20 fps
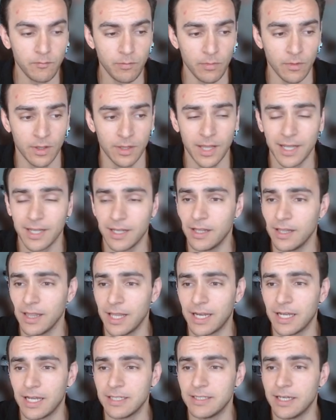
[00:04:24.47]
Like
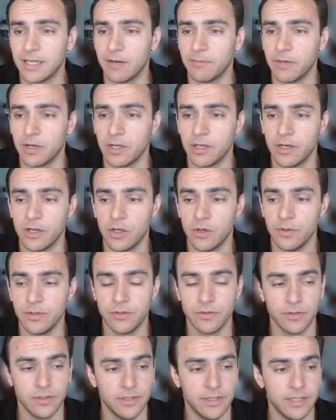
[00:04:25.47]
I said, I'm not going to go into
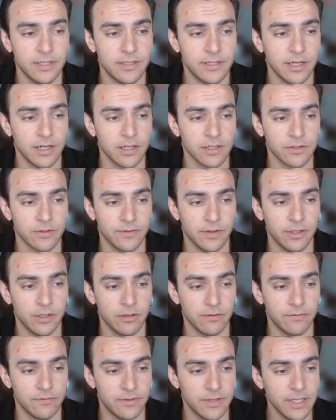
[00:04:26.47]
the details of any of
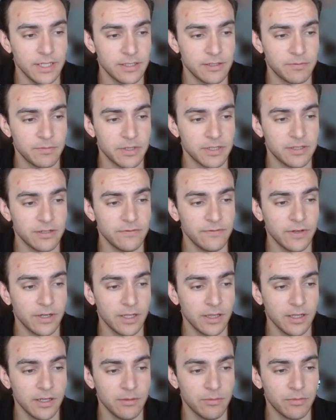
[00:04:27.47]
these
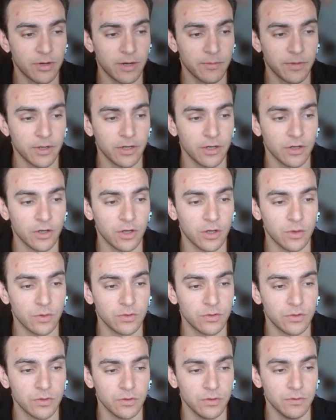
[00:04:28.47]
specifically, but I'm going to go
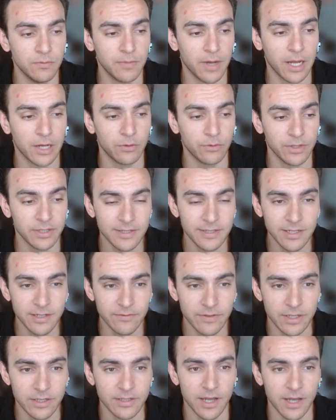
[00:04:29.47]
to my
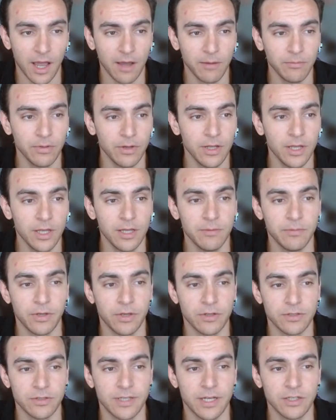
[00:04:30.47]
receiving tab
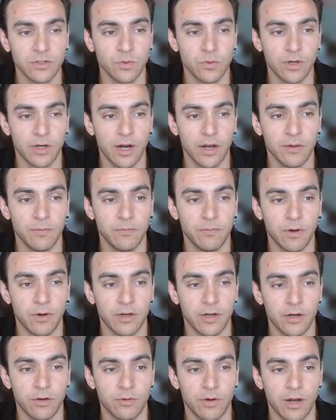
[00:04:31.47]
because that's where I'm going to
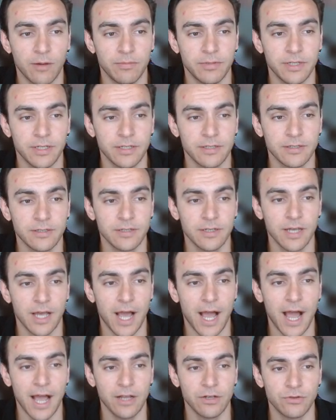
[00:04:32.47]
grab this
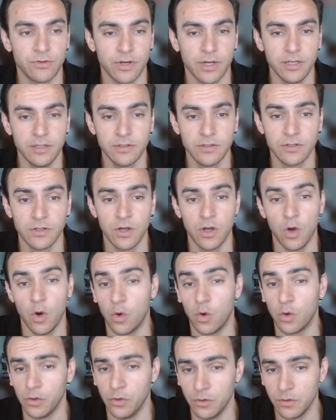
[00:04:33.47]
address
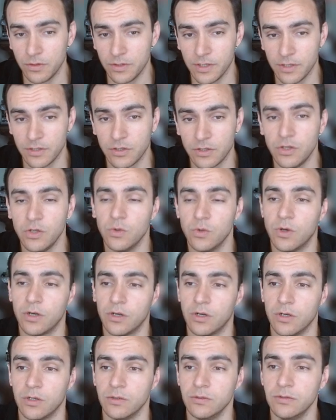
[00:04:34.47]
or use this QR
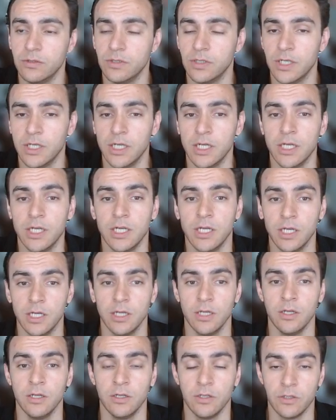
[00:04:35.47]
code
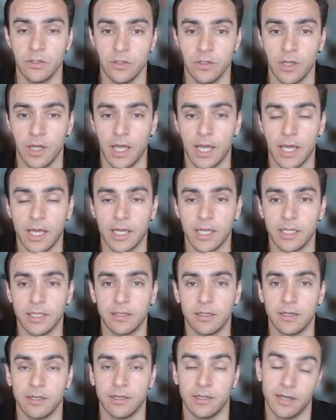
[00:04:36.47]
and
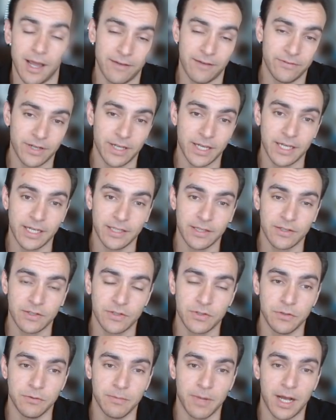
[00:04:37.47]
navigate
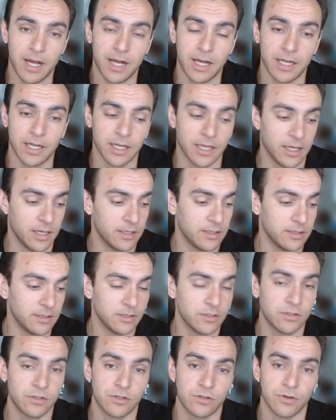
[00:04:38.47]
to my
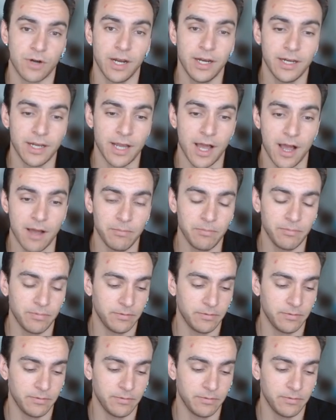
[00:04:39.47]
Strike app